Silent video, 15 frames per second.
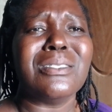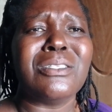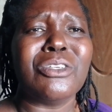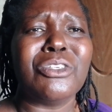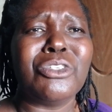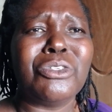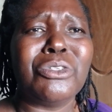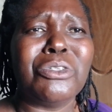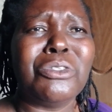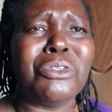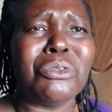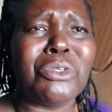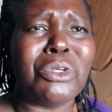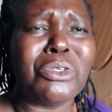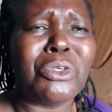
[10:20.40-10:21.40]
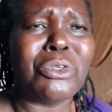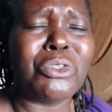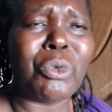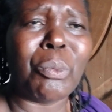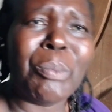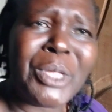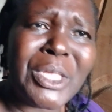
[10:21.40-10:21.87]
to,
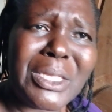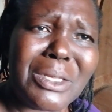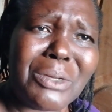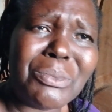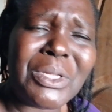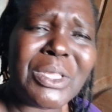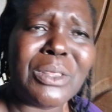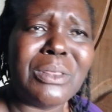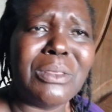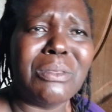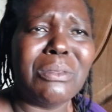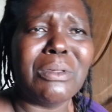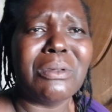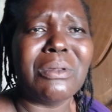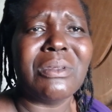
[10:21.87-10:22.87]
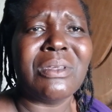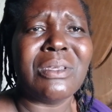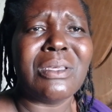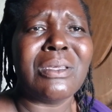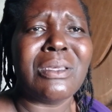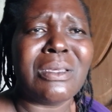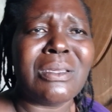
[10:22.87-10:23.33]
to be with
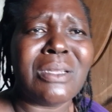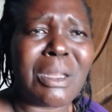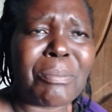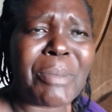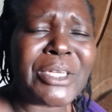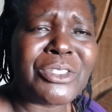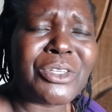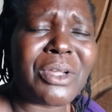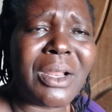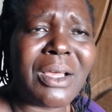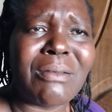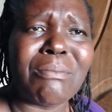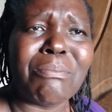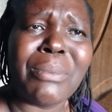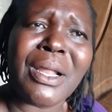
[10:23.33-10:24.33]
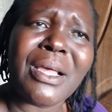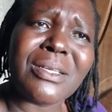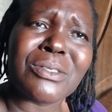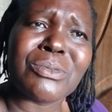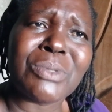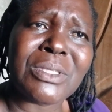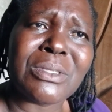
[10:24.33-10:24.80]
in a particular
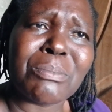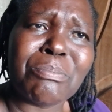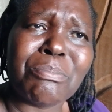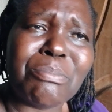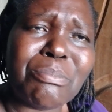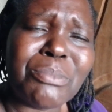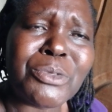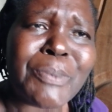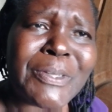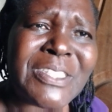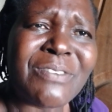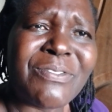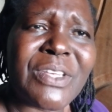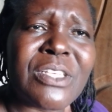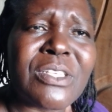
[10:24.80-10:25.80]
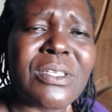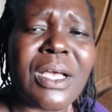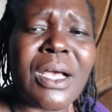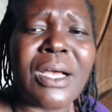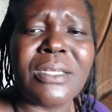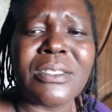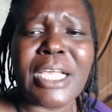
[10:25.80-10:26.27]
place with the specific
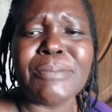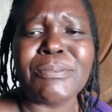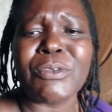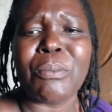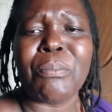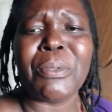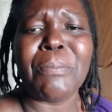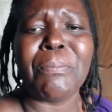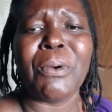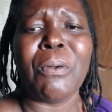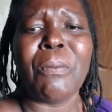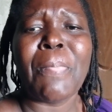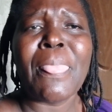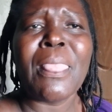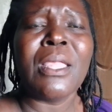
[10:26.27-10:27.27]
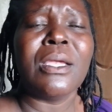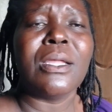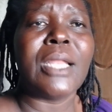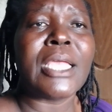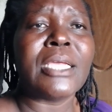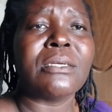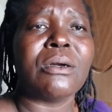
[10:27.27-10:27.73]
types of people.
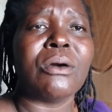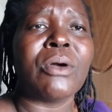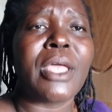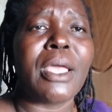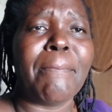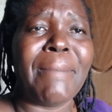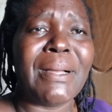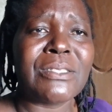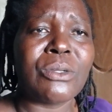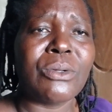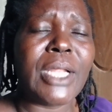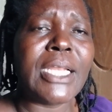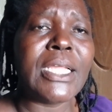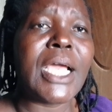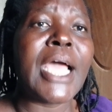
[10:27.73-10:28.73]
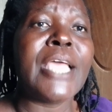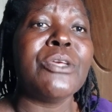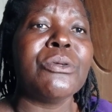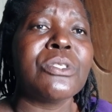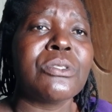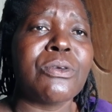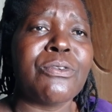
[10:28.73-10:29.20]
Like, okay, personally, I
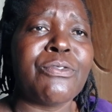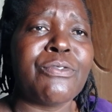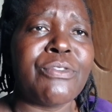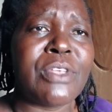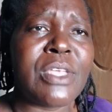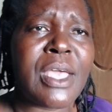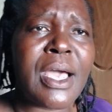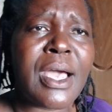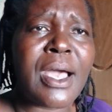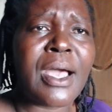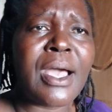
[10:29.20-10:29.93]
used to fear